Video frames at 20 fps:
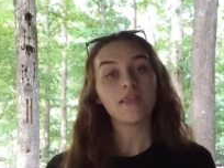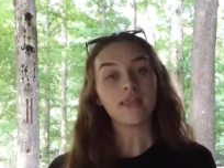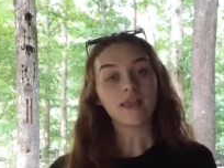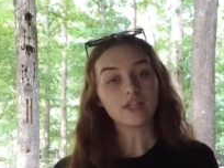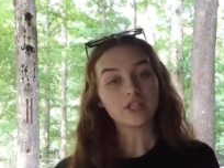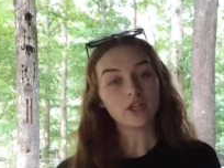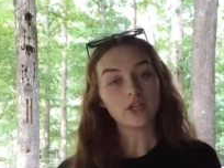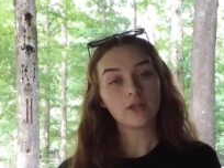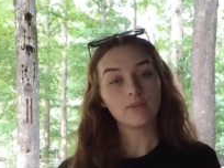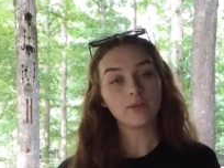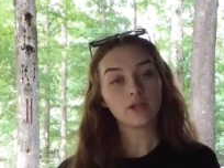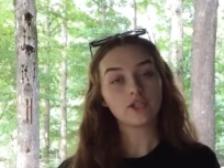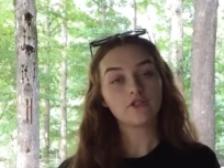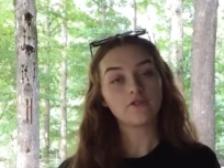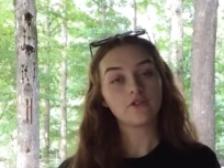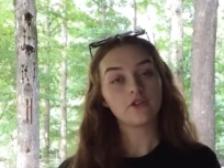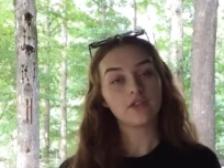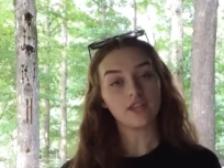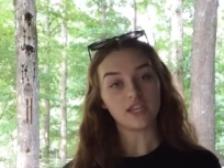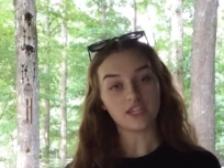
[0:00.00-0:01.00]
That's all the books
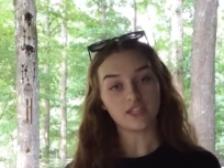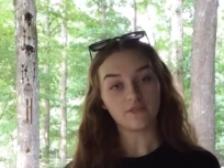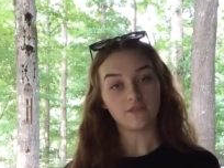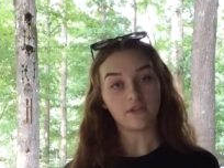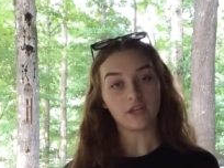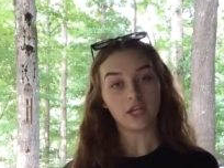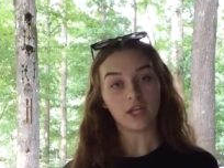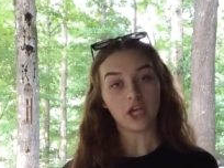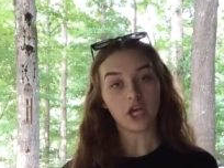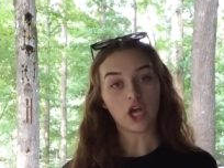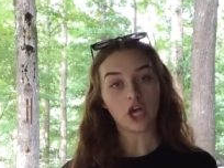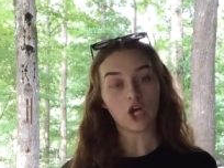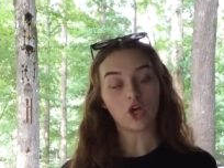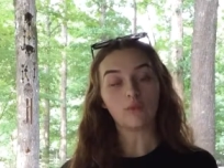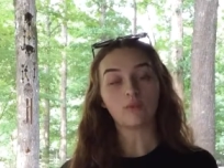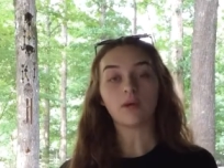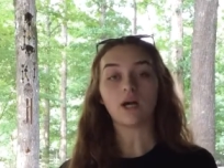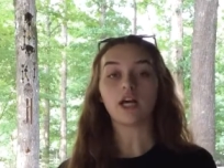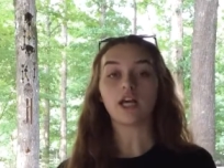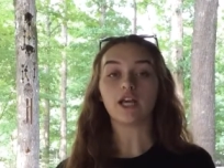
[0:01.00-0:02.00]
for this
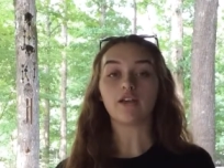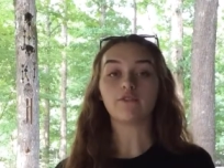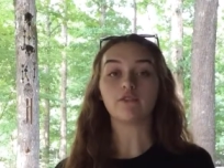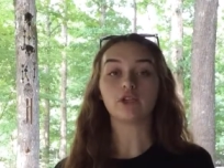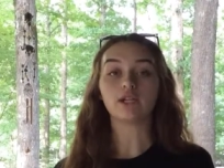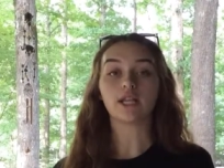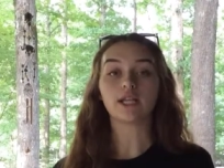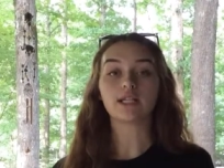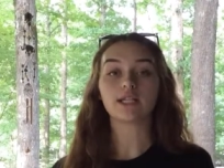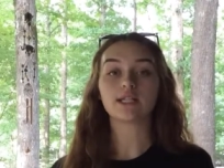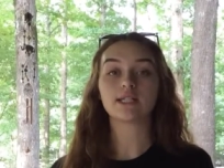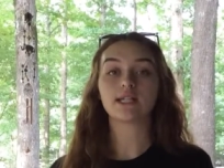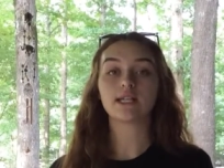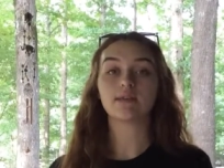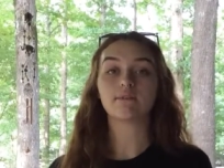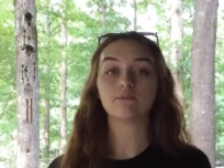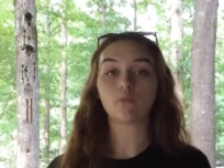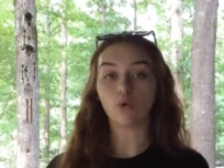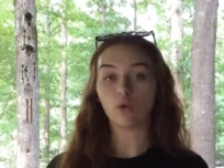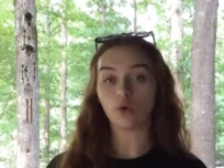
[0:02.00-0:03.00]
video, but if you'd like to
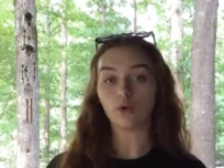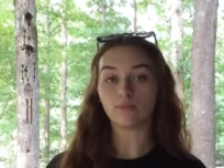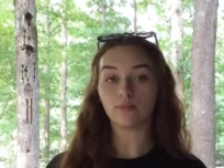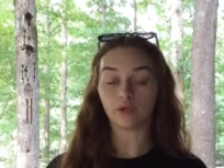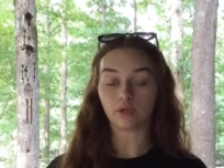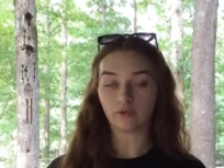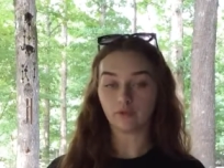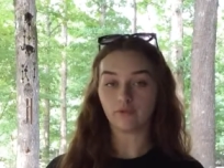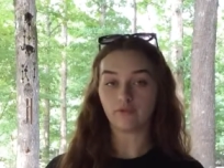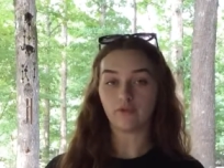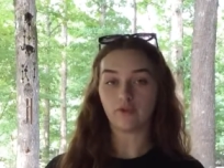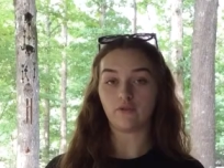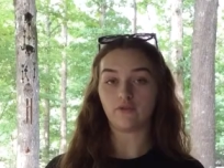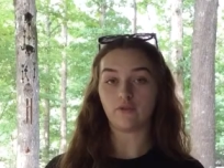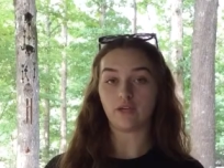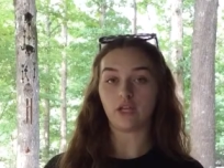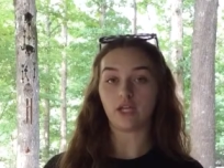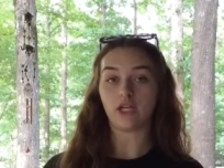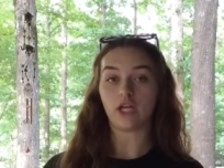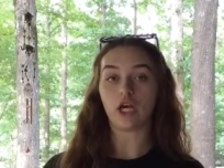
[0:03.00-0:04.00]
see more book review
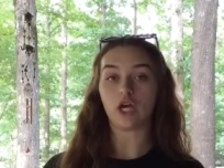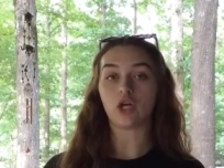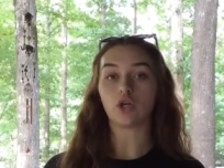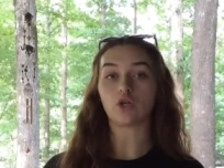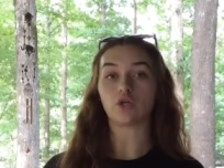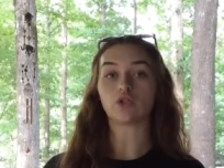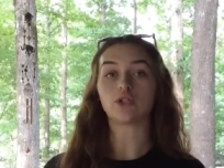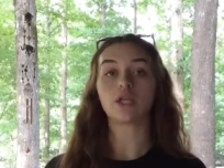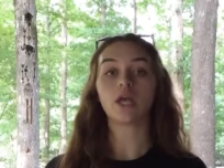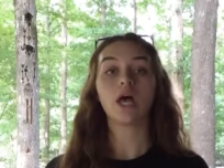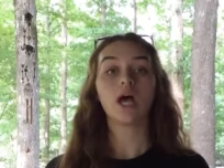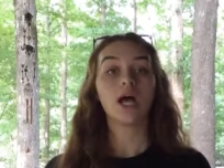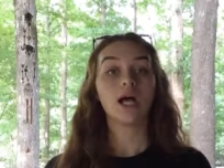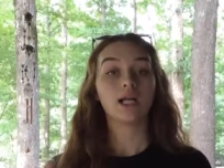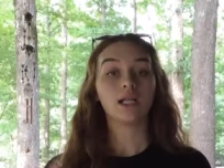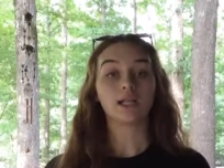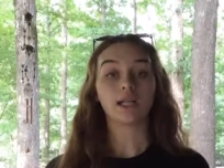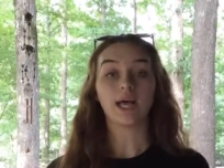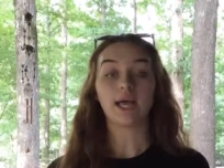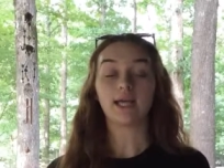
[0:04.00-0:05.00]
videos,
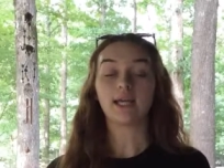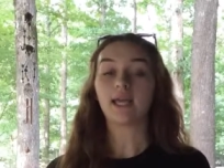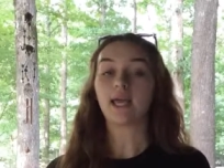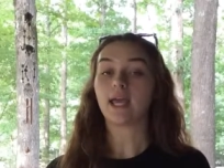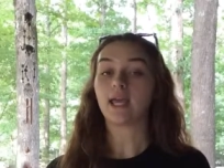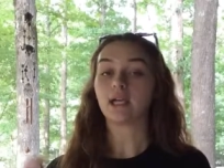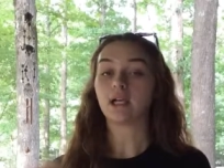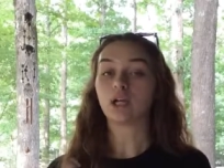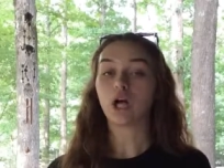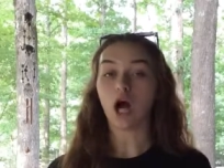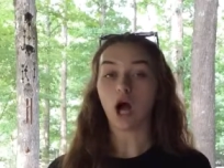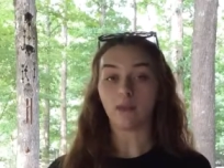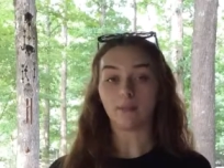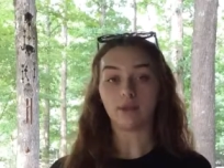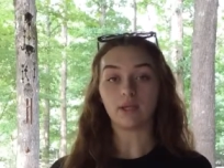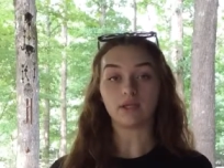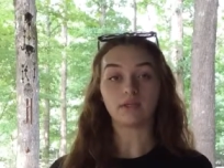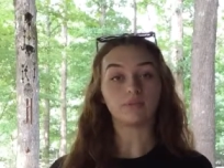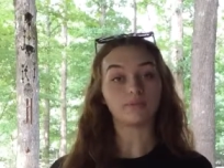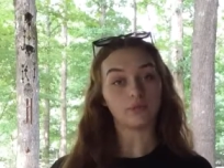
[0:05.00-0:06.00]
like and
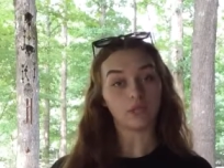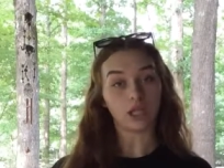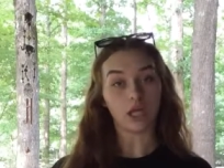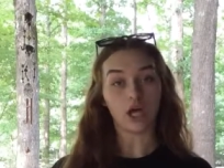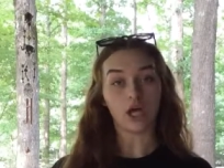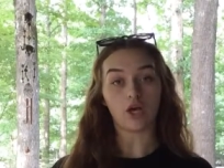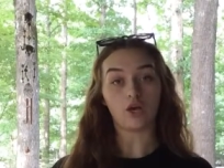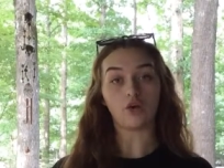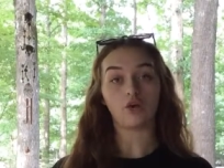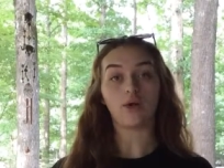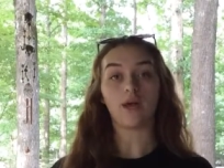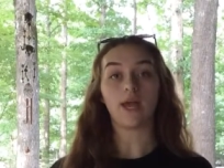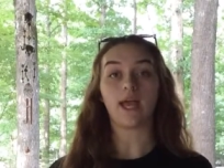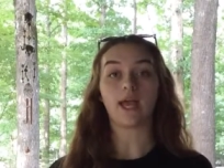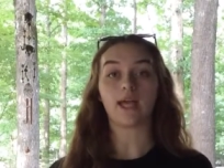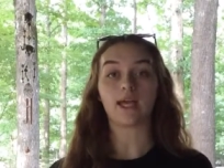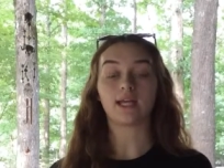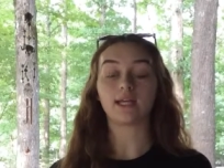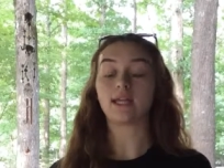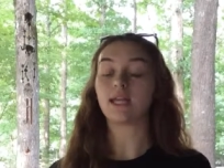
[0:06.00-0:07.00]
comment below
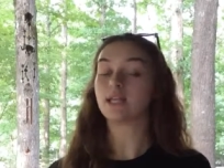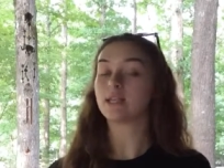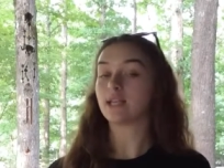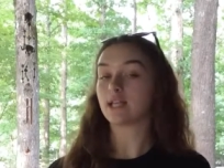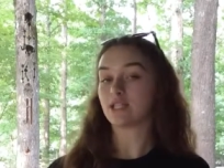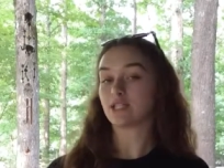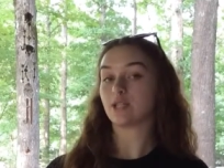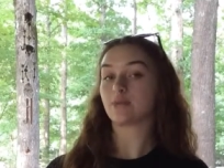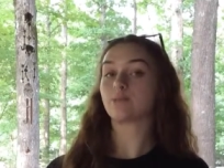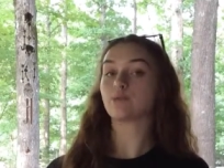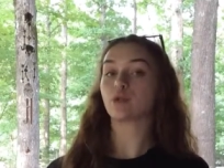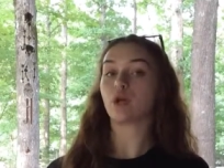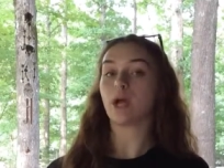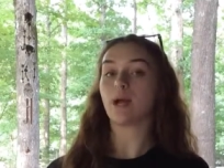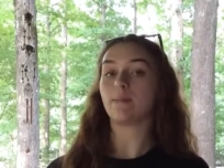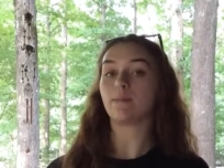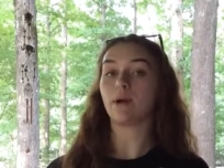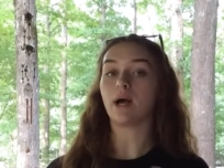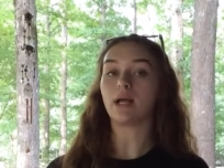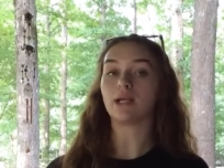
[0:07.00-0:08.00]
and hit that
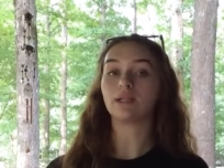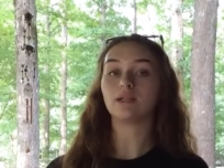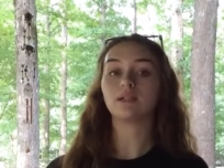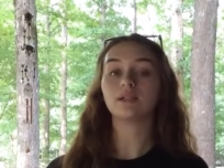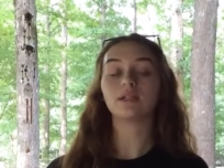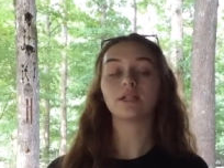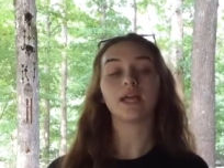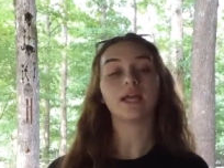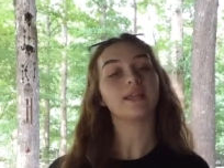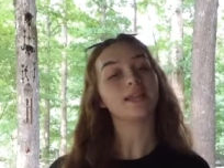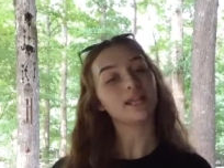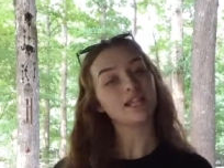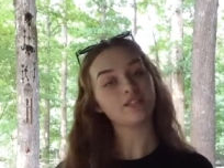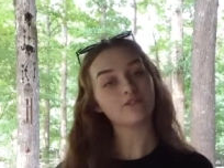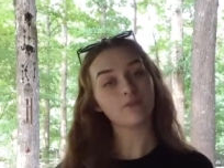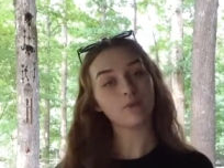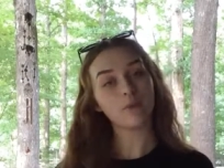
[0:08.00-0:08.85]
subscribe button. And thanks